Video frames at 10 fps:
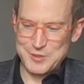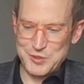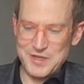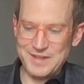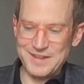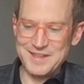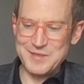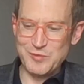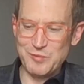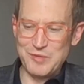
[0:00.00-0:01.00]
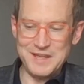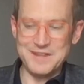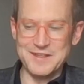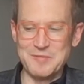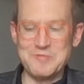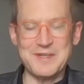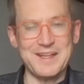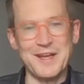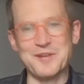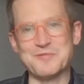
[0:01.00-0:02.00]
do you not think he will pity them and
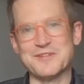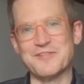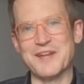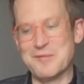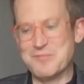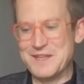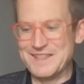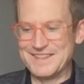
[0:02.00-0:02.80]
count himself happy